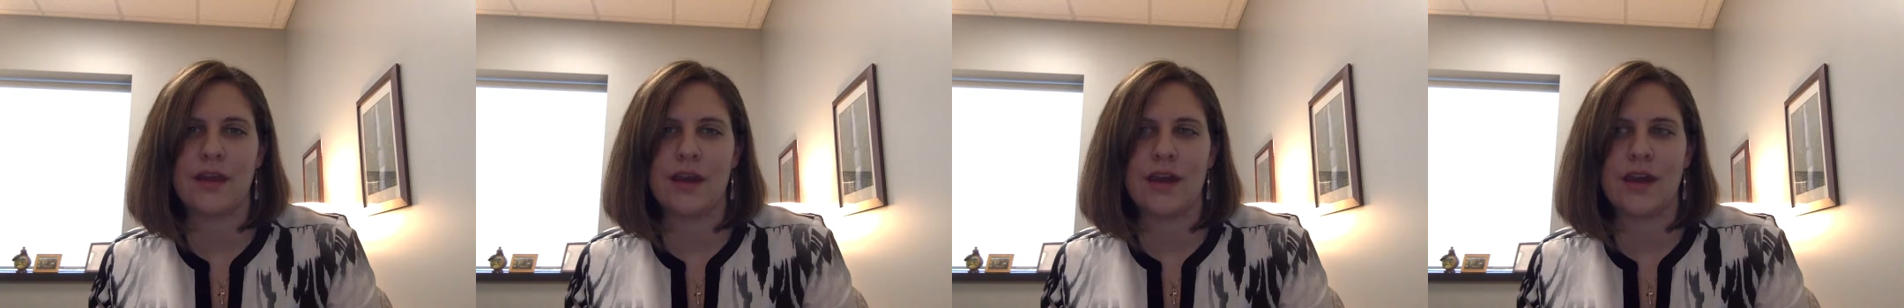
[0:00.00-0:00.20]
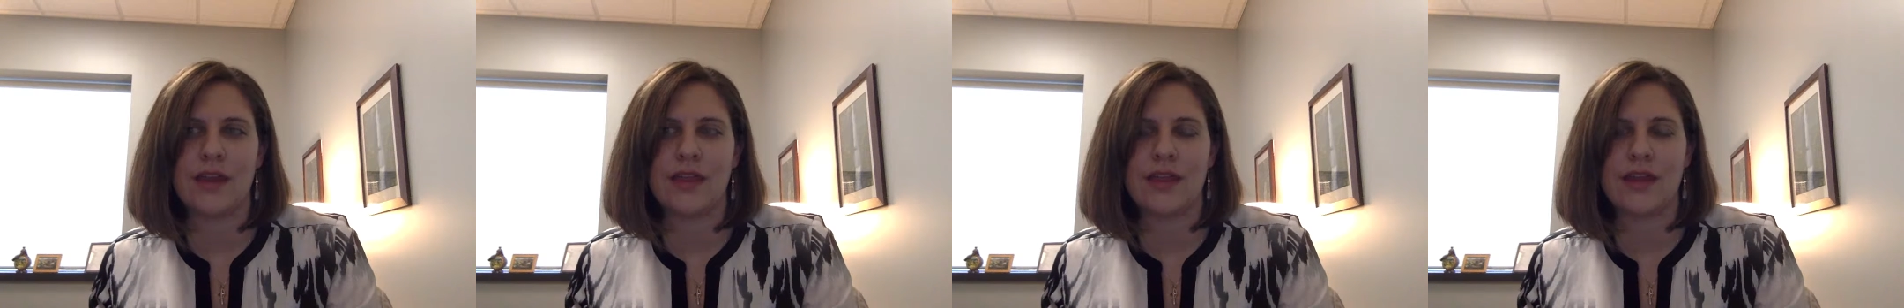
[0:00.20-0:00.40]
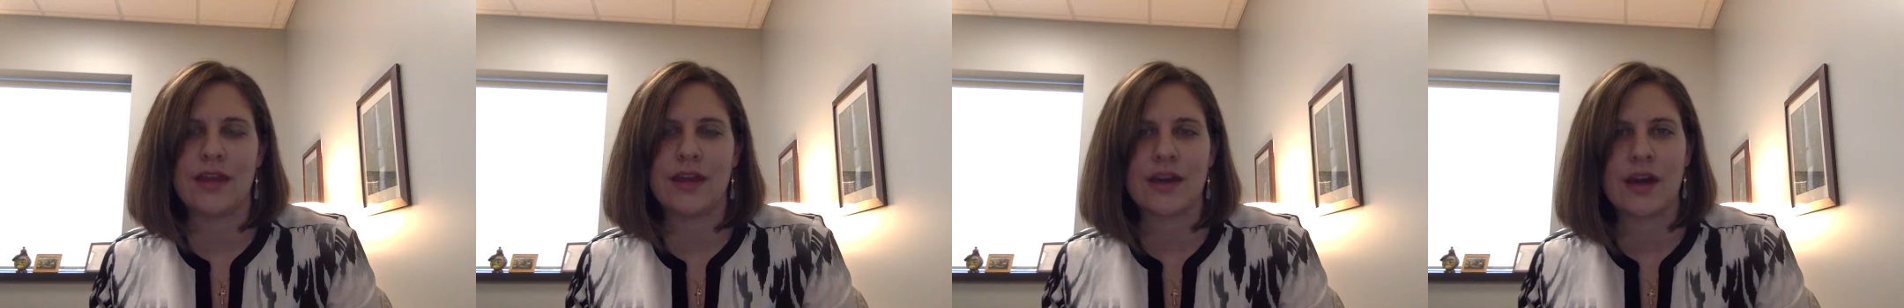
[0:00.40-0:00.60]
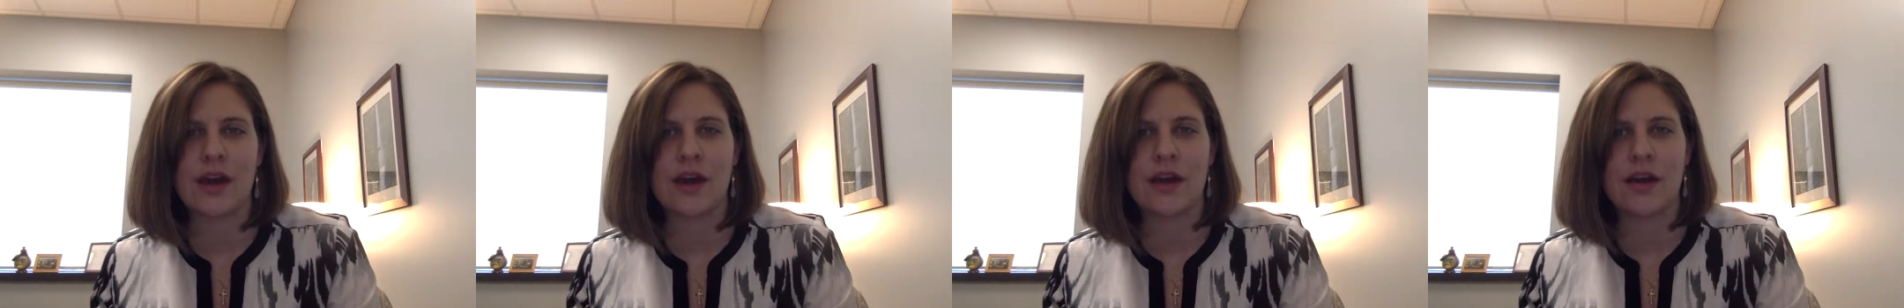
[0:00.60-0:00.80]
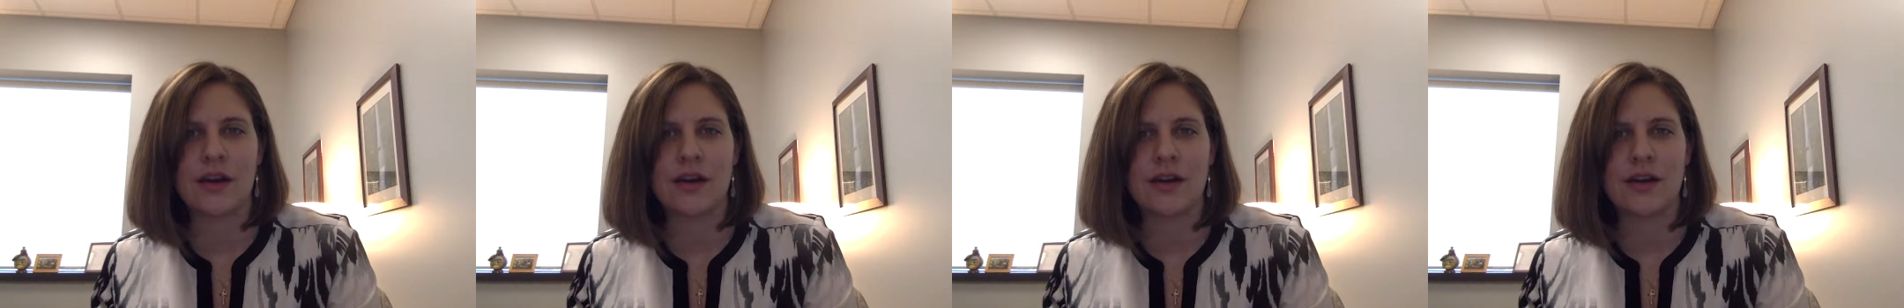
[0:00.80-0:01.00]
I think
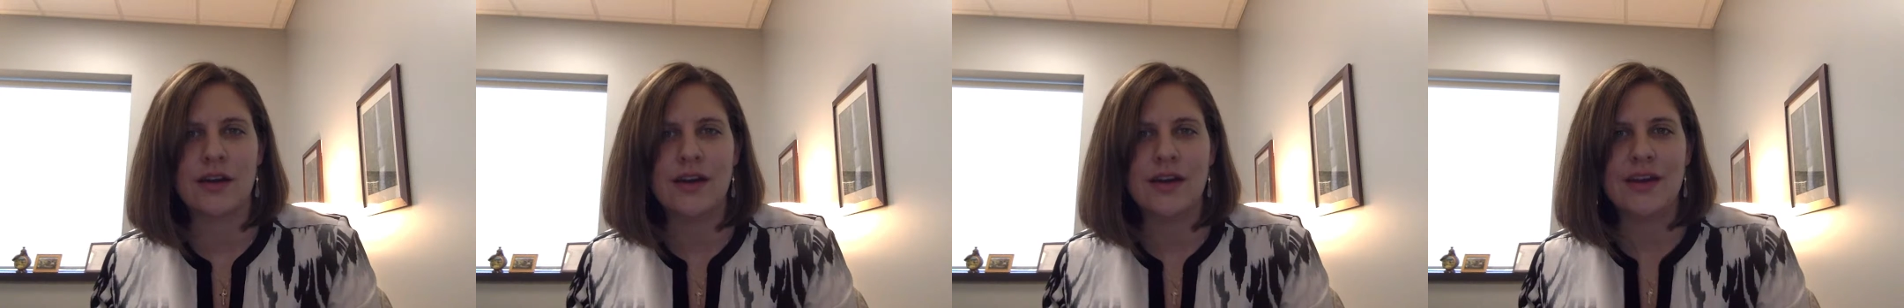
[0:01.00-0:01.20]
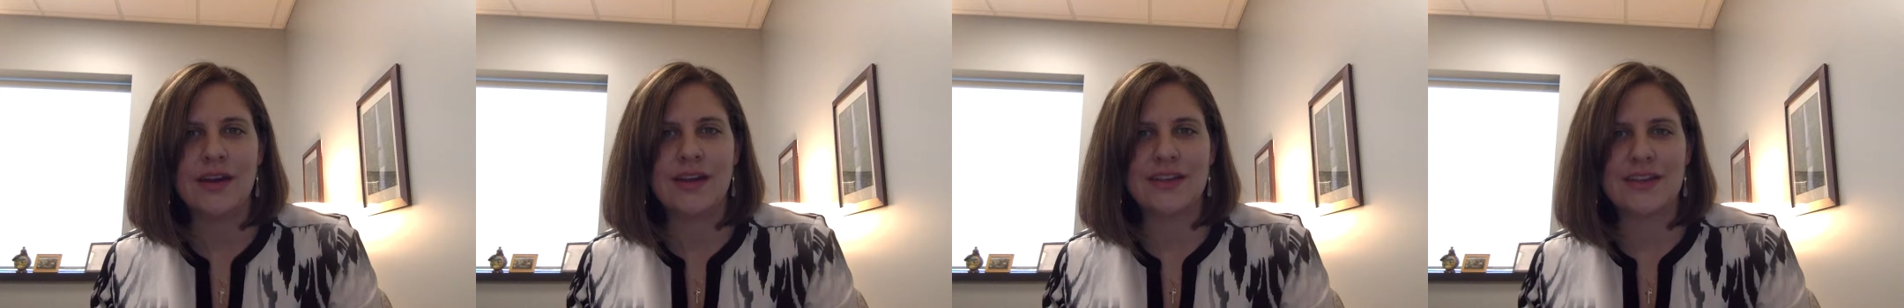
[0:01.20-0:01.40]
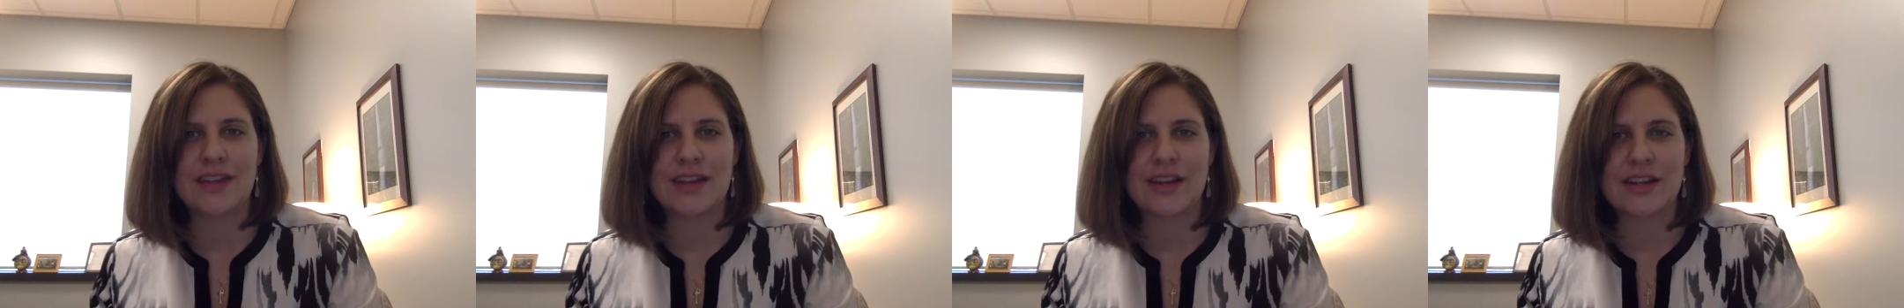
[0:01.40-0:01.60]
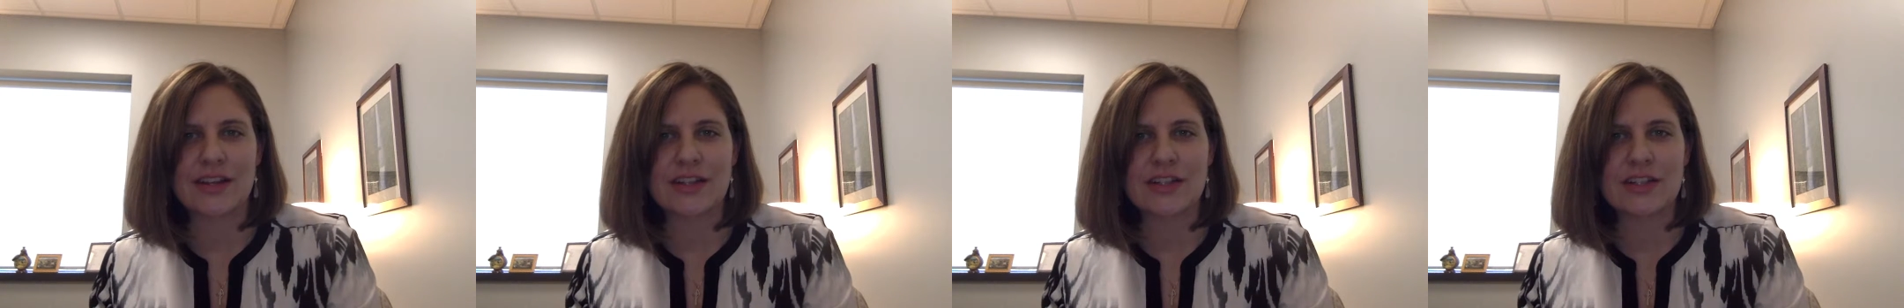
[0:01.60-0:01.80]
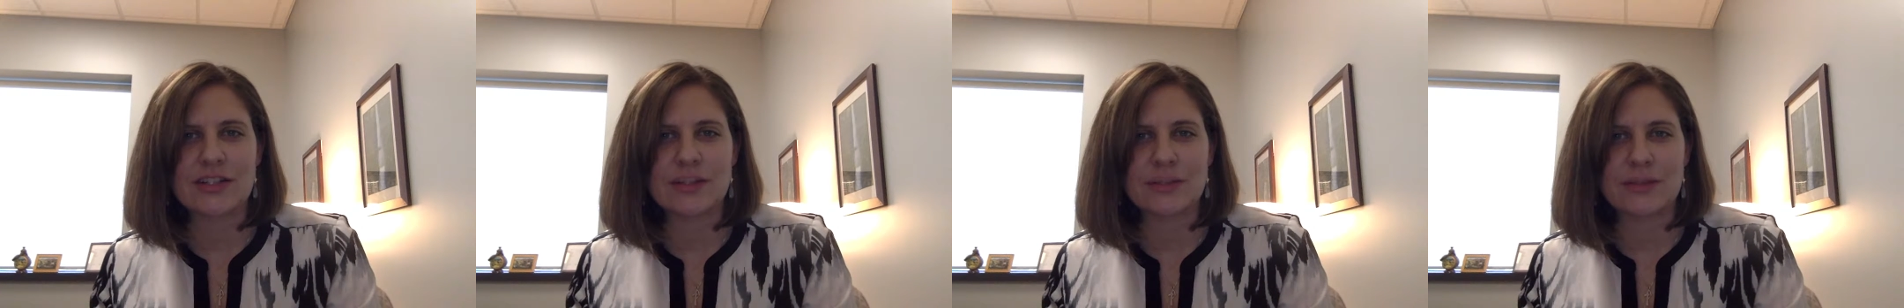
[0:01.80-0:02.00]
our entire
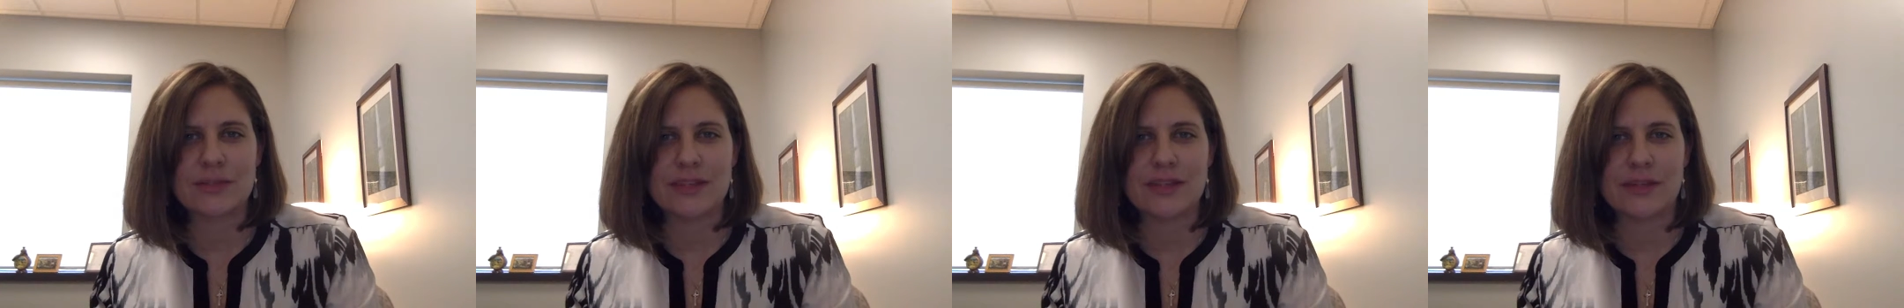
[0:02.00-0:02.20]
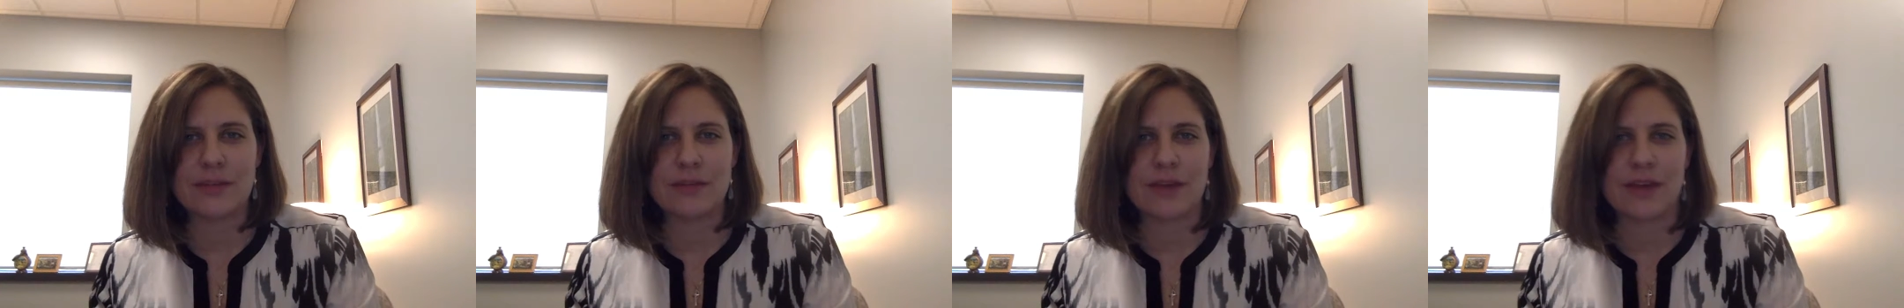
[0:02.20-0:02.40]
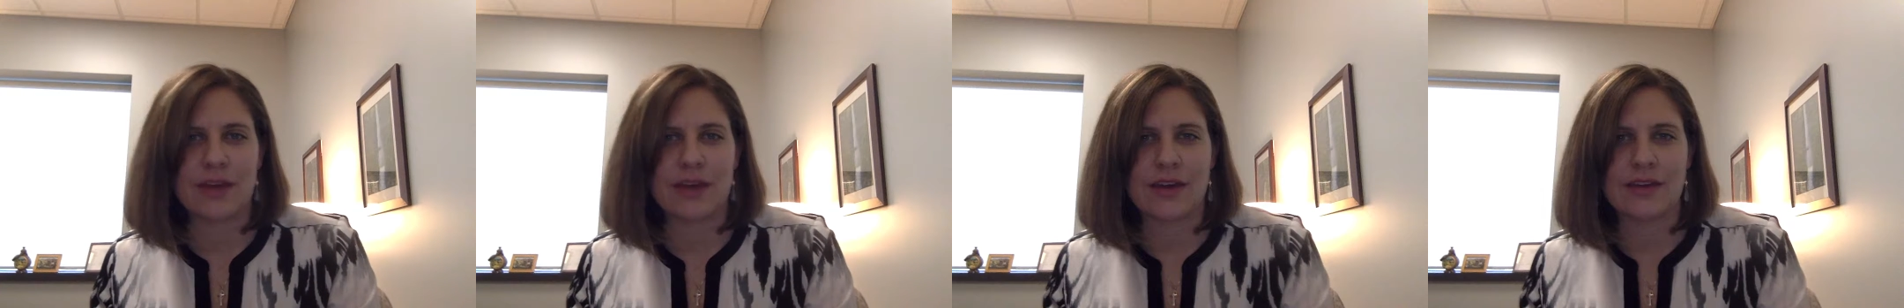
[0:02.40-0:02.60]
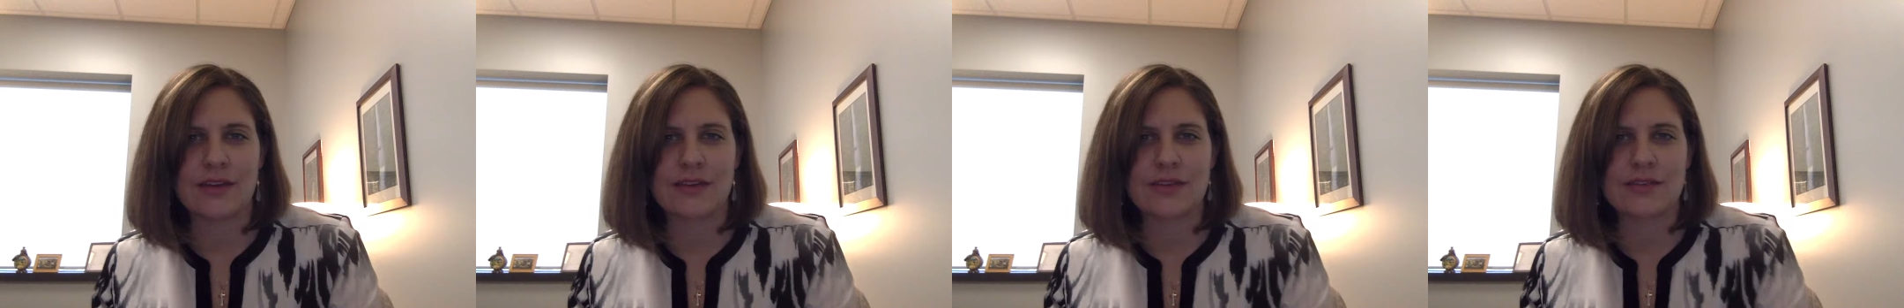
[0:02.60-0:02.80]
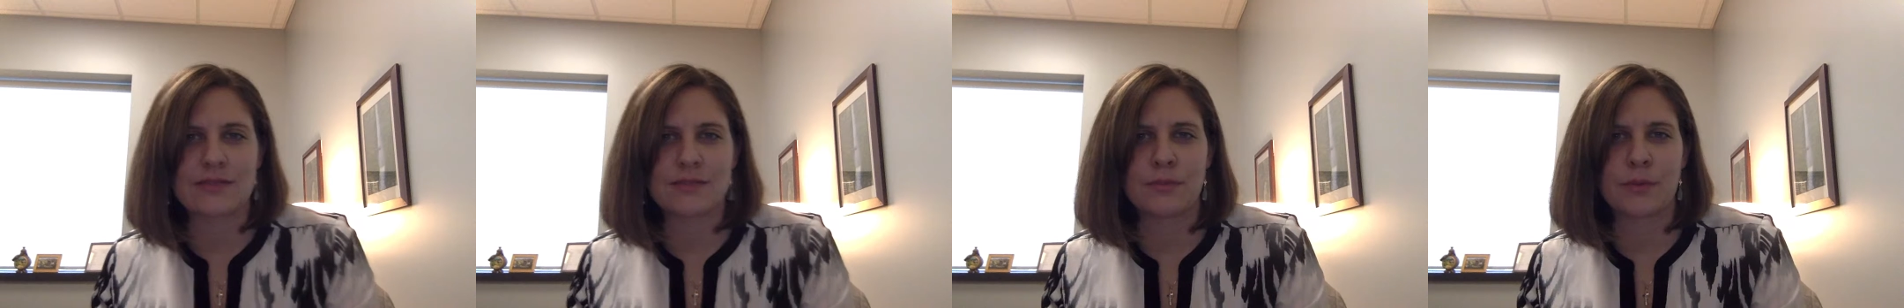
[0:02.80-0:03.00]
leadership team
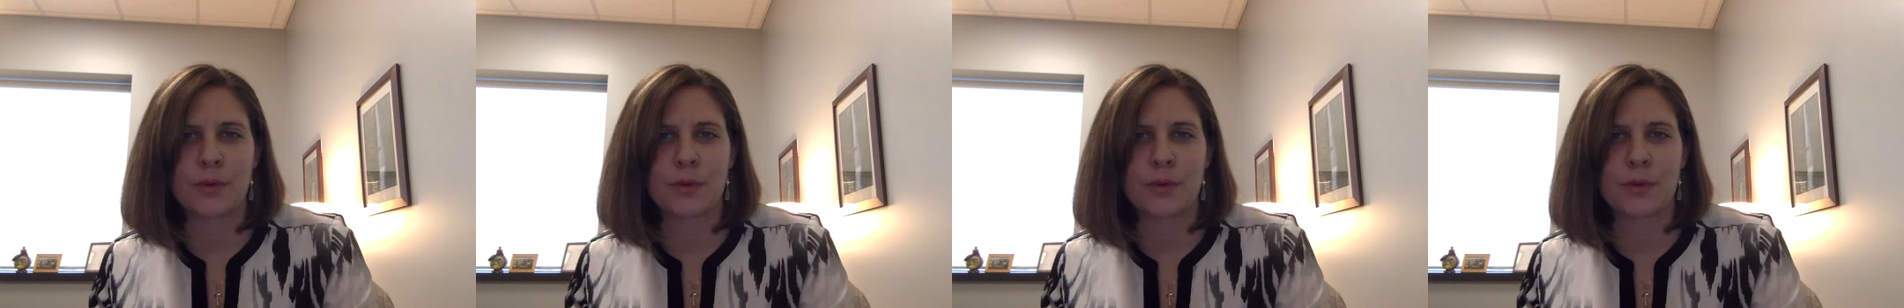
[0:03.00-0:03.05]
is